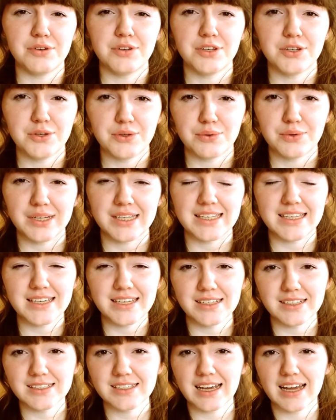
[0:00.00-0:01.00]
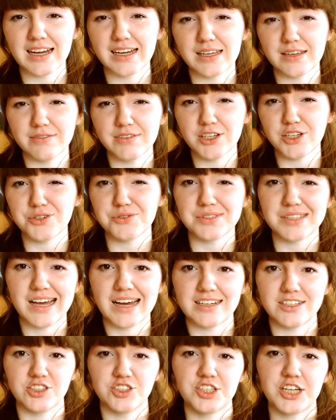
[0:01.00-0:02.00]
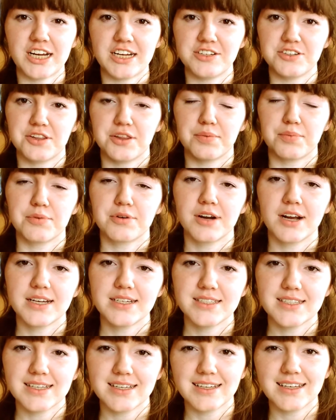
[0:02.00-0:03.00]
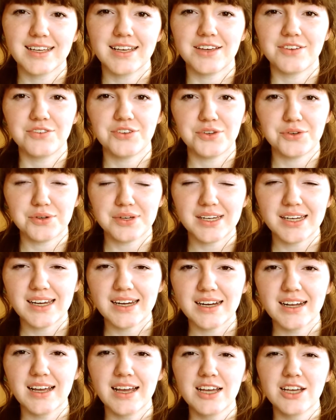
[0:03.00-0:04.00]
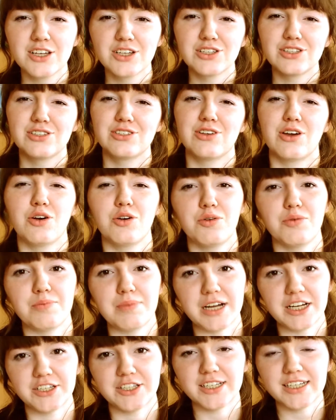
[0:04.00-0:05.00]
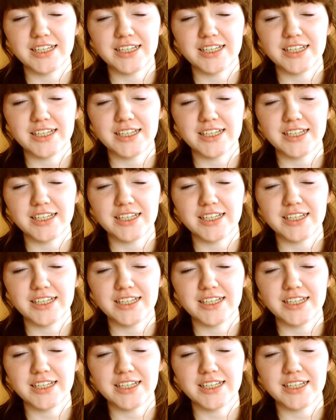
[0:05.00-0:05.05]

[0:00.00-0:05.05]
new yield and even use that to change the pricing if you need. So much